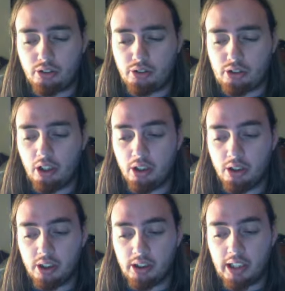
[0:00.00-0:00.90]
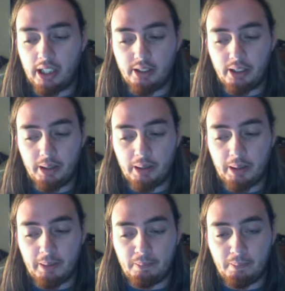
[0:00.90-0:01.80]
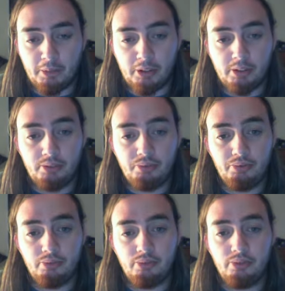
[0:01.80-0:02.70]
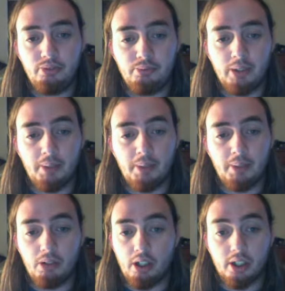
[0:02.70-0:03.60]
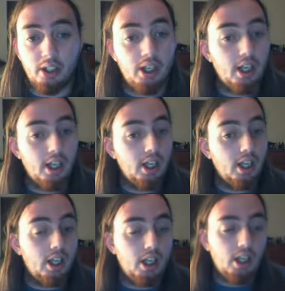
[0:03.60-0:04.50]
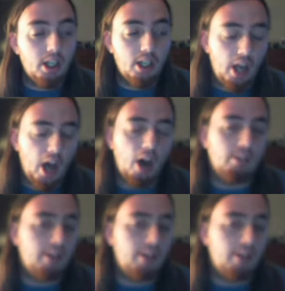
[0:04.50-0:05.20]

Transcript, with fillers: Charles Zidane and Demi Lord. Oh,